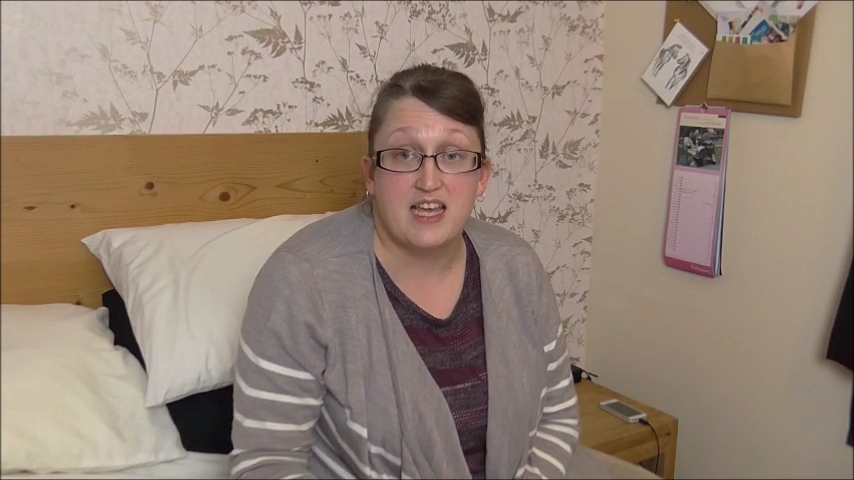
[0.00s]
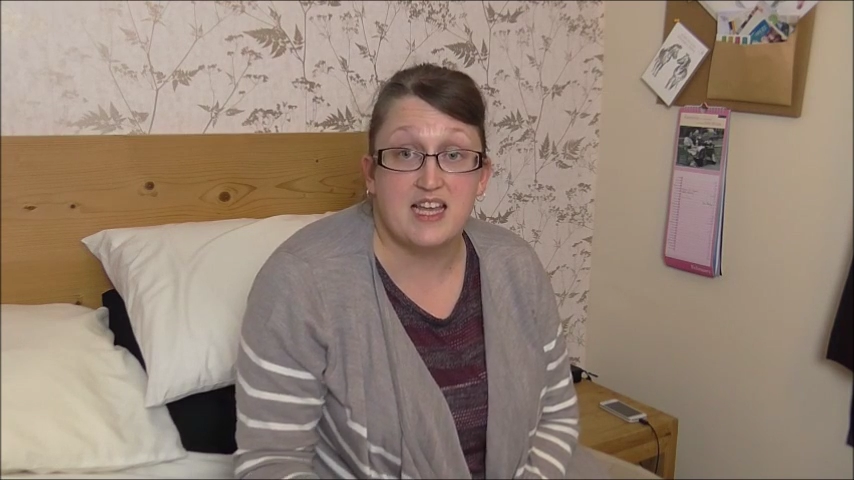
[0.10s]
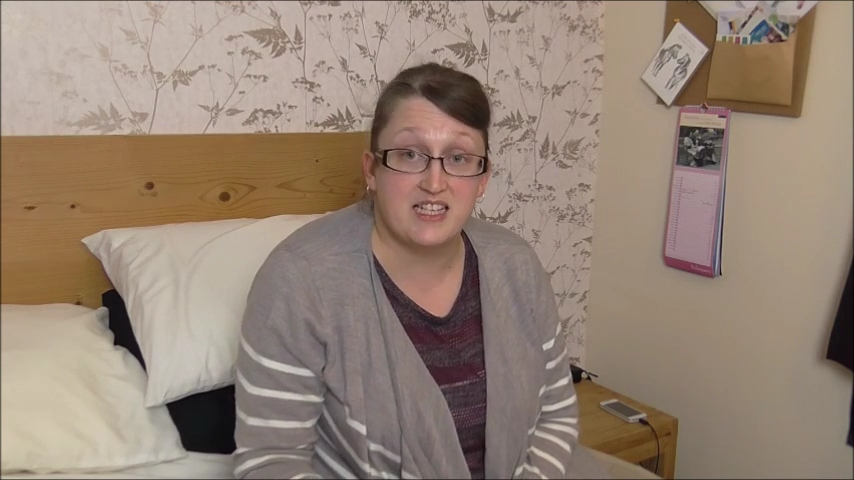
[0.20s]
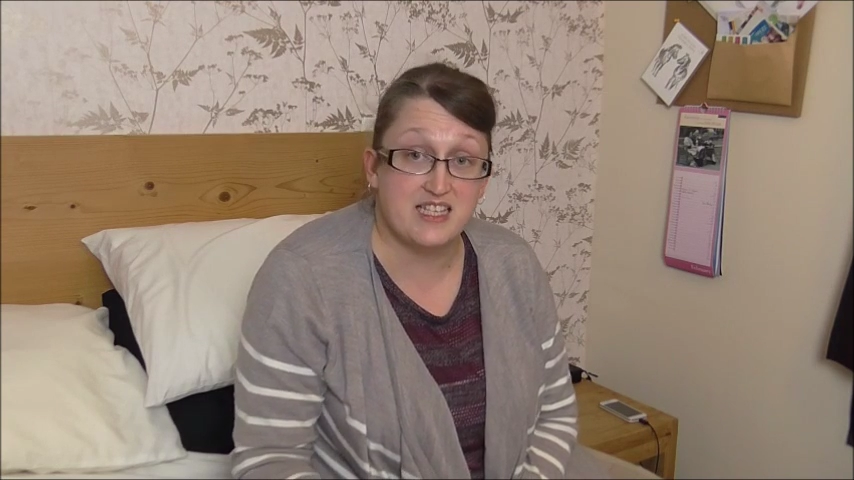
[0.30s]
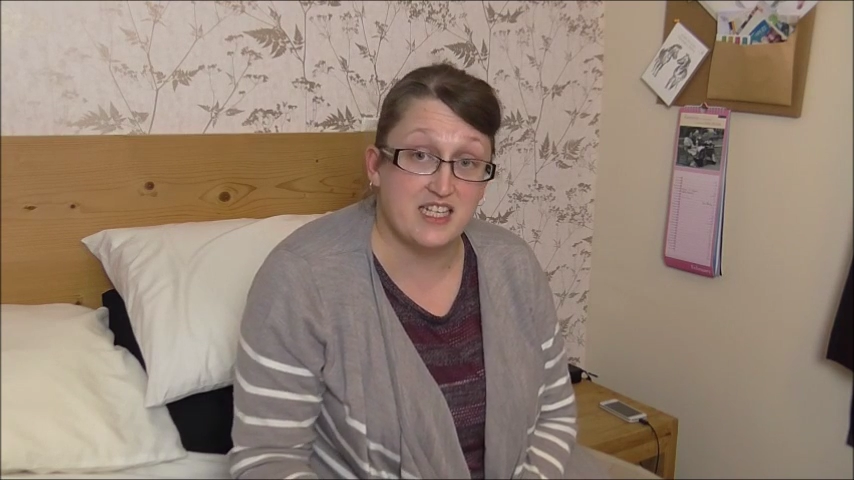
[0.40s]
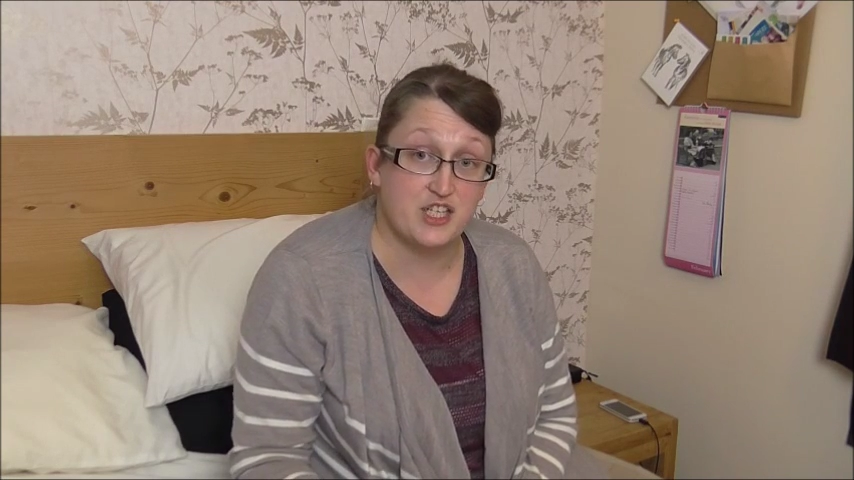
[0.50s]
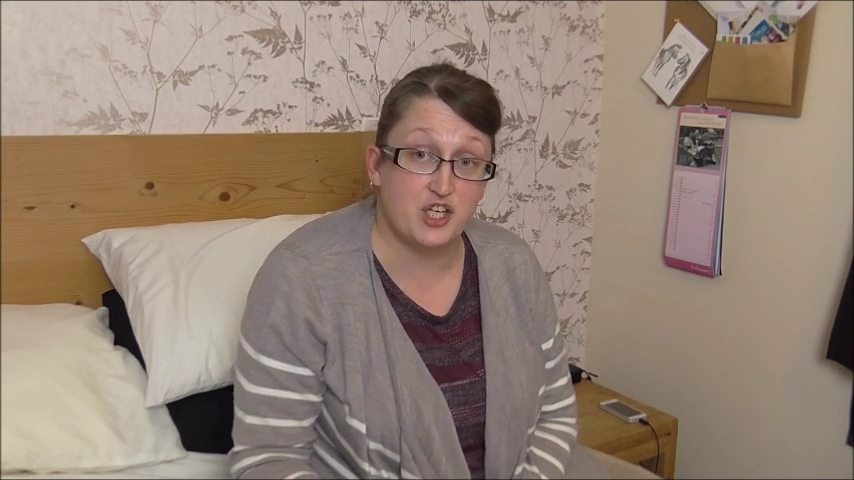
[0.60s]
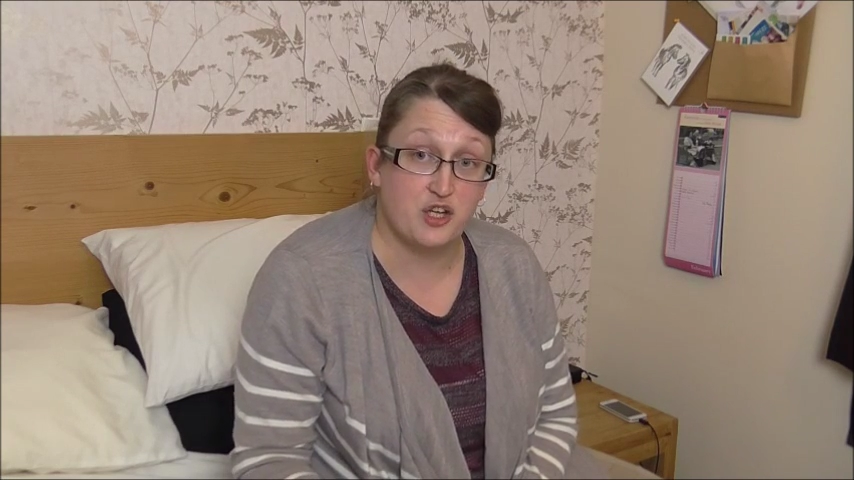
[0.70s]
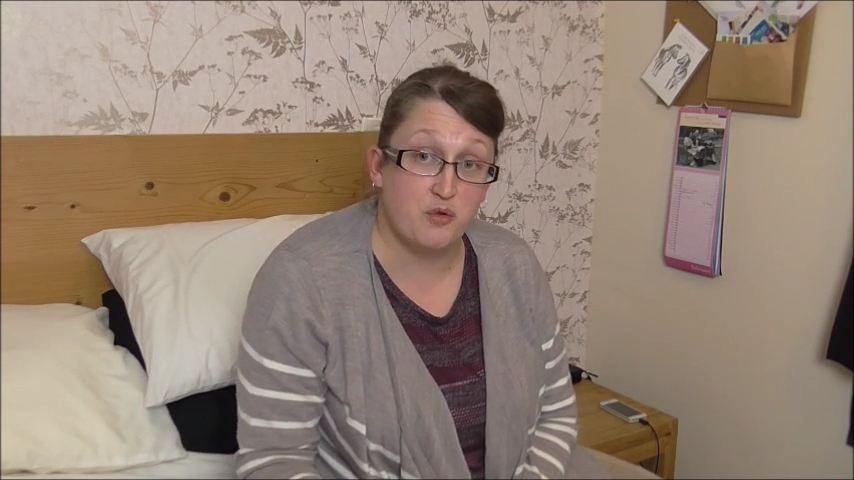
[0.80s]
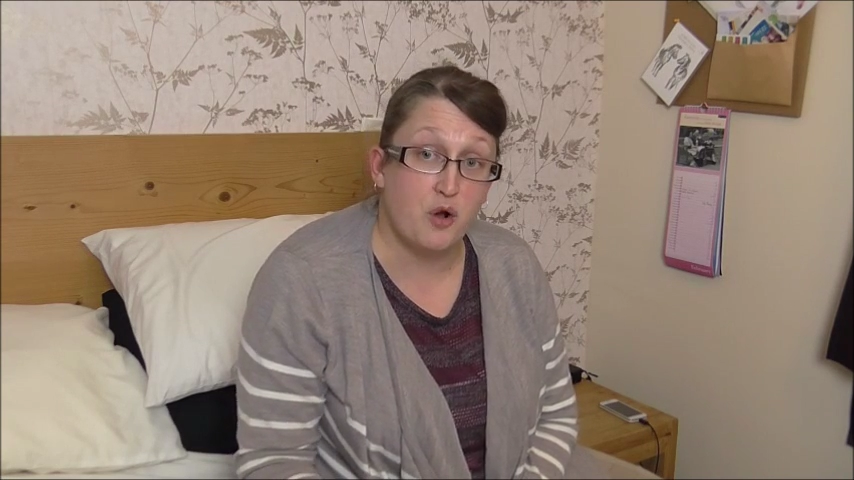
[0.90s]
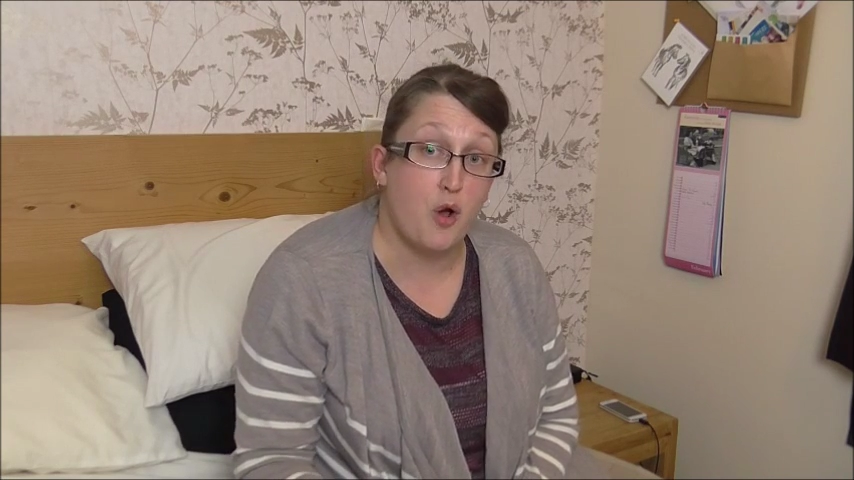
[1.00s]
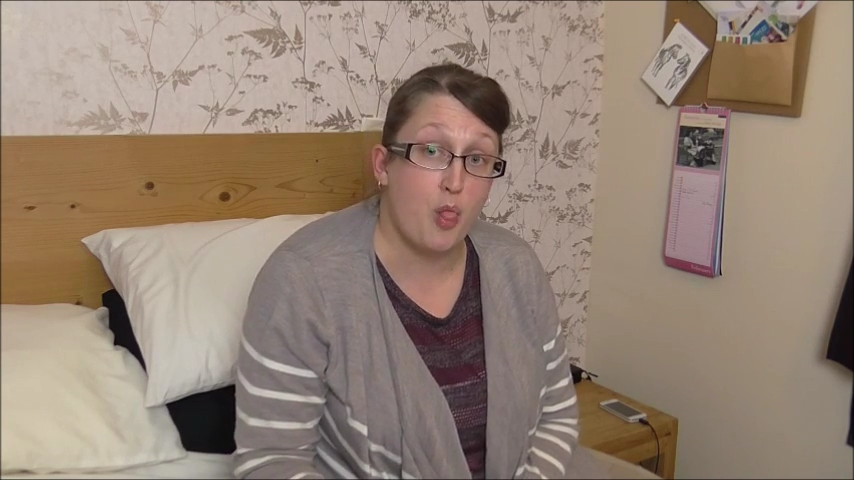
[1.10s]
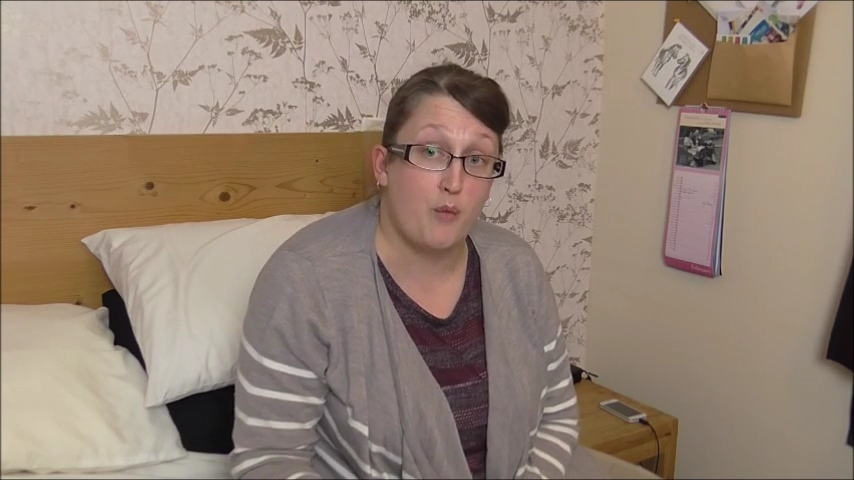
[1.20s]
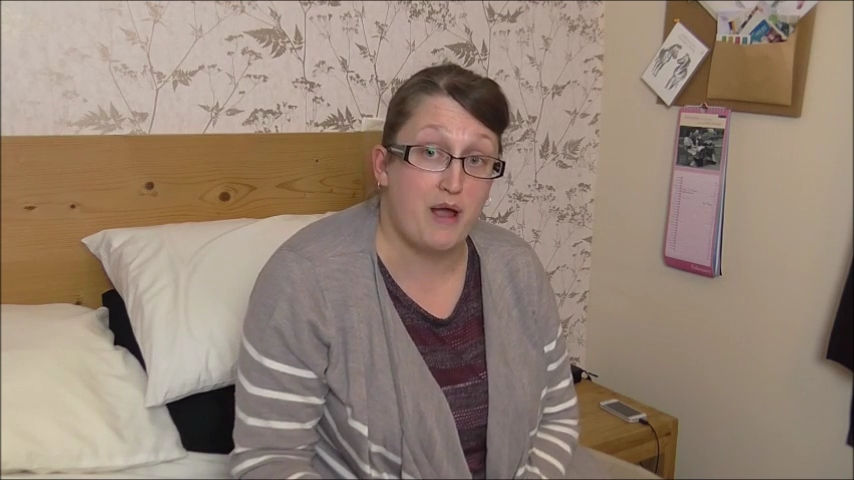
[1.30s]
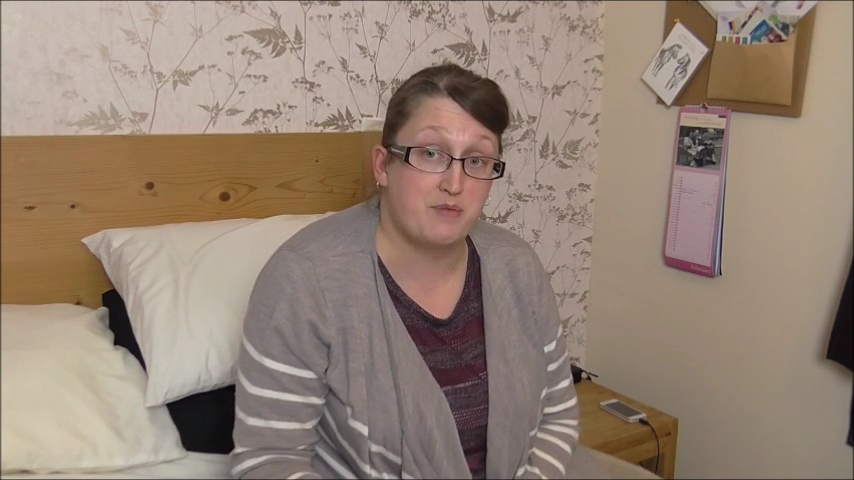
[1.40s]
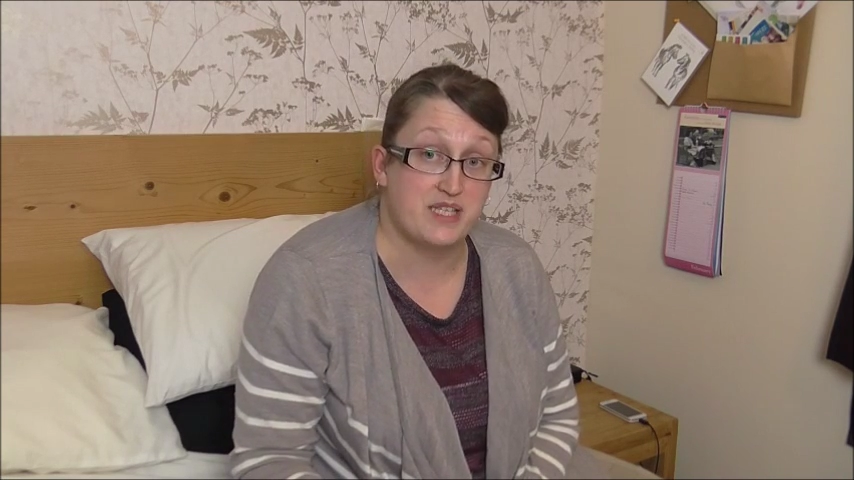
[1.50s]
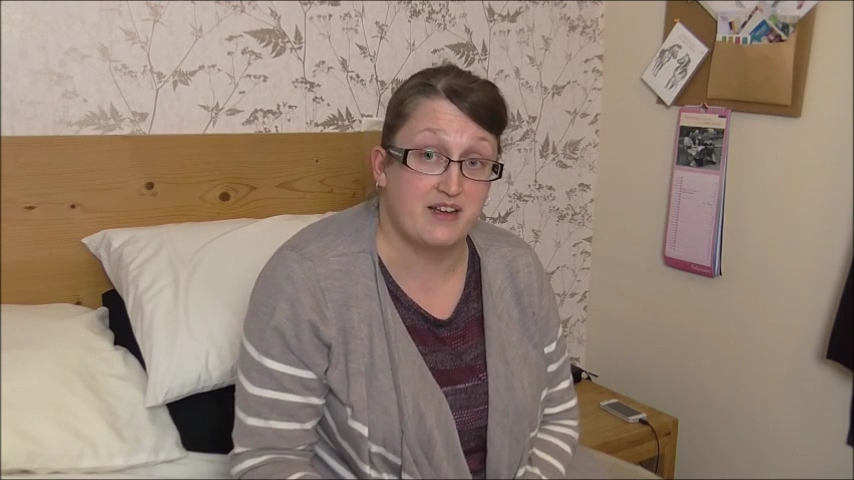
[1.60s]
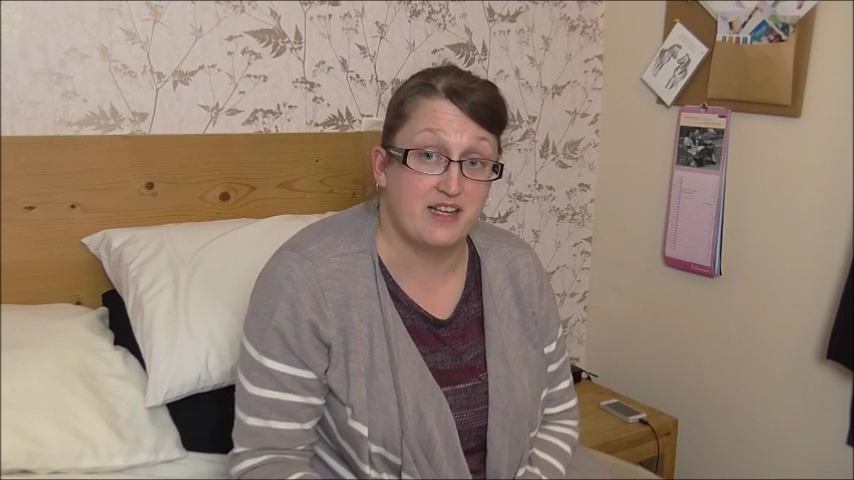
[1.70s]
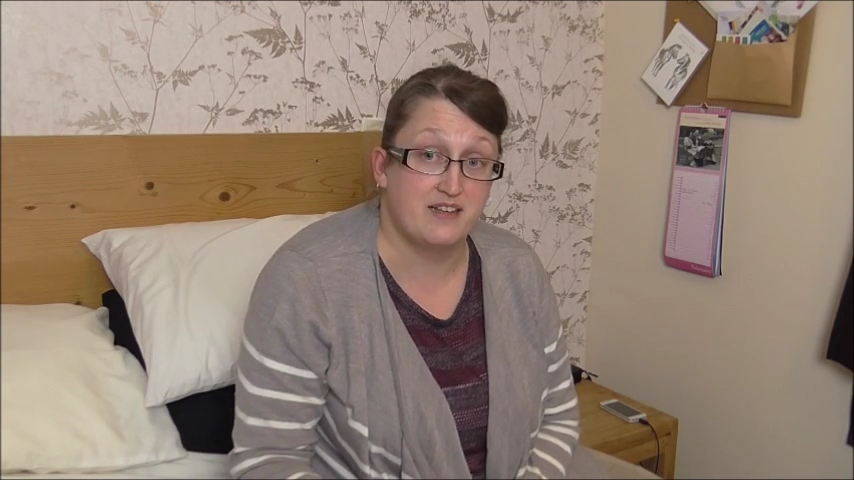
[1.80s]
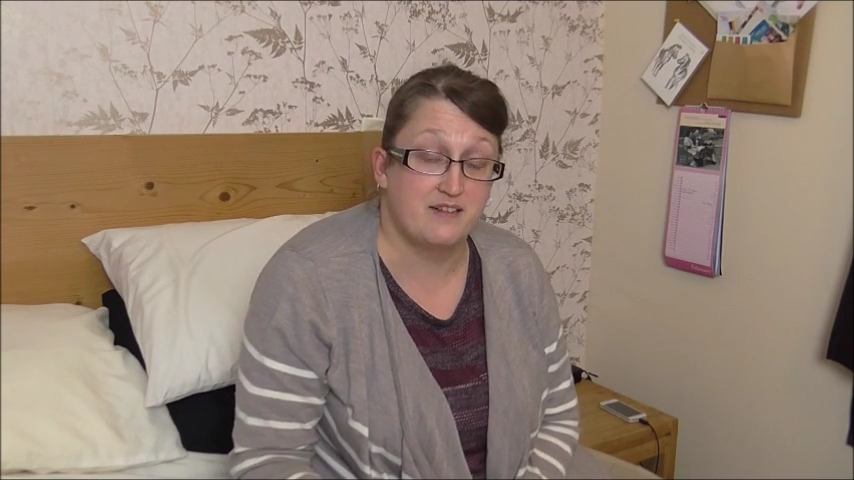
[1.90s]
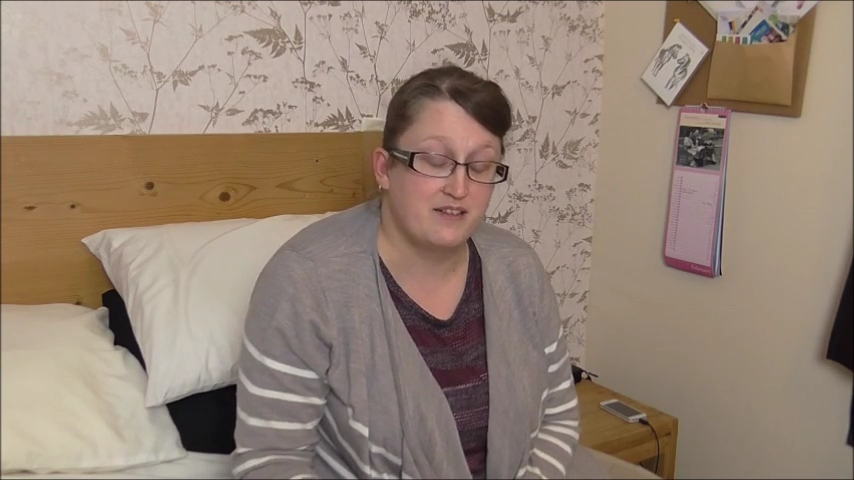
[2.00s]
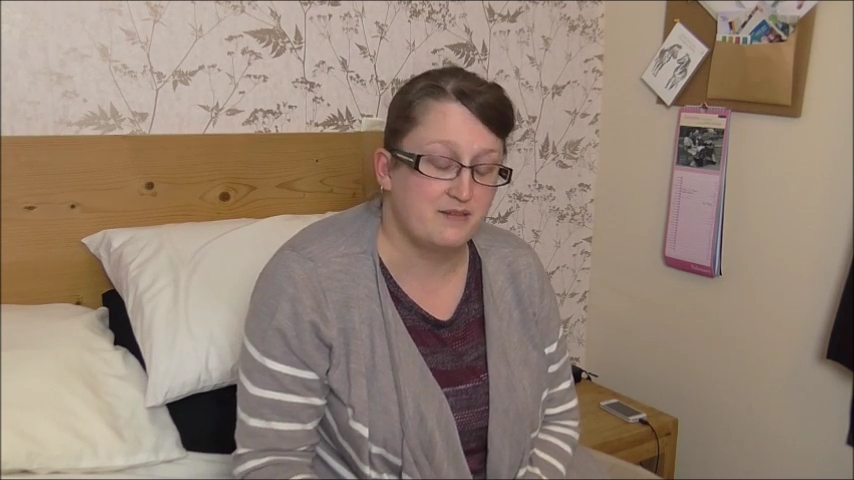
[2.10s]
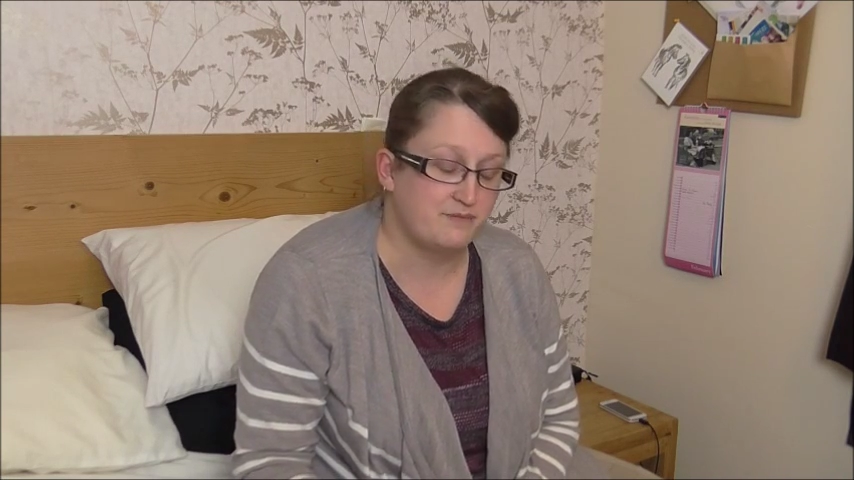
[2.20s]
in situ on the website.